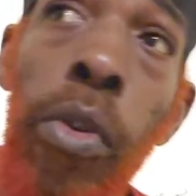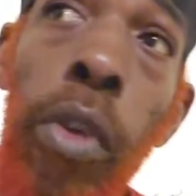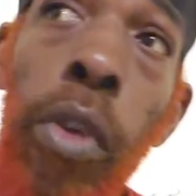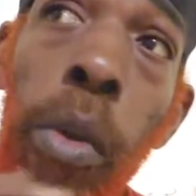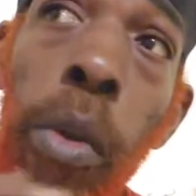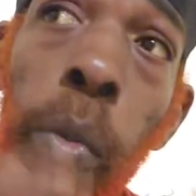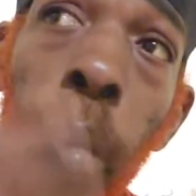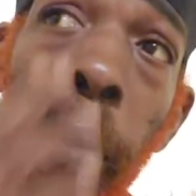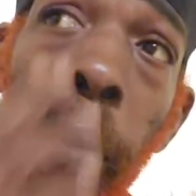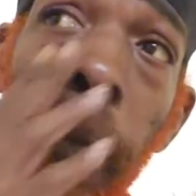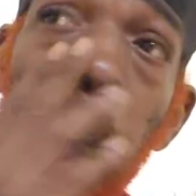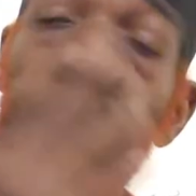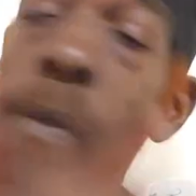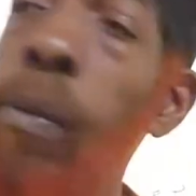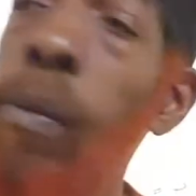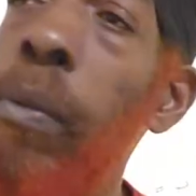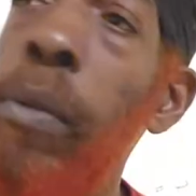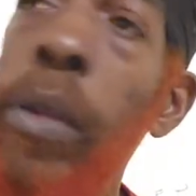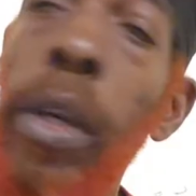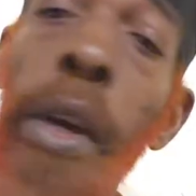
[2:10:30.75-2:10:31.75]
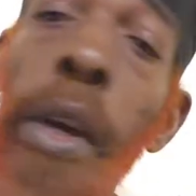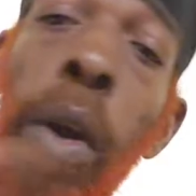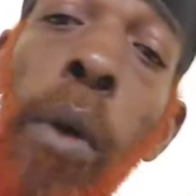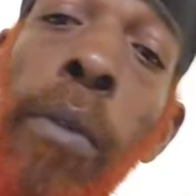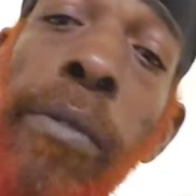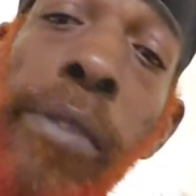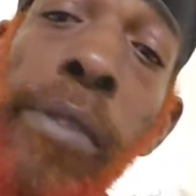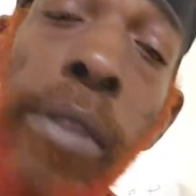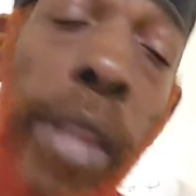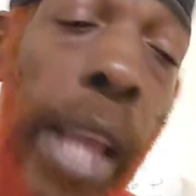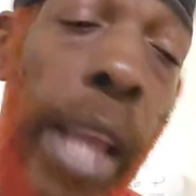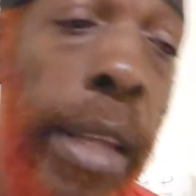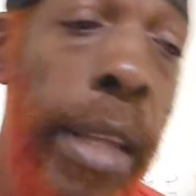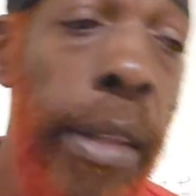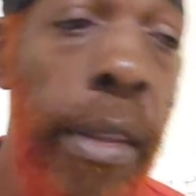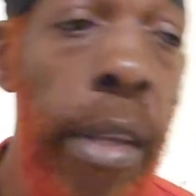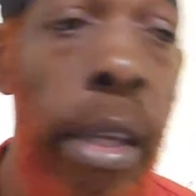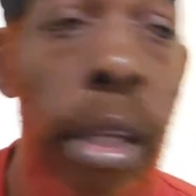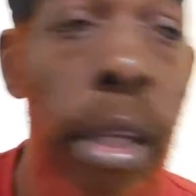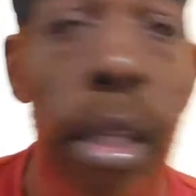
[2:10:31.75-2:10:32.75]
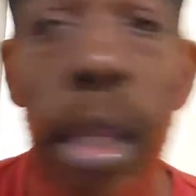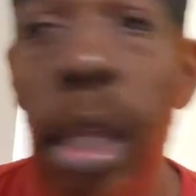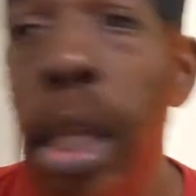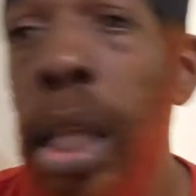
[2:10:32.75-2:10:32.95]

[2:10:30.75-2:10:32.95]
on with COVID-19,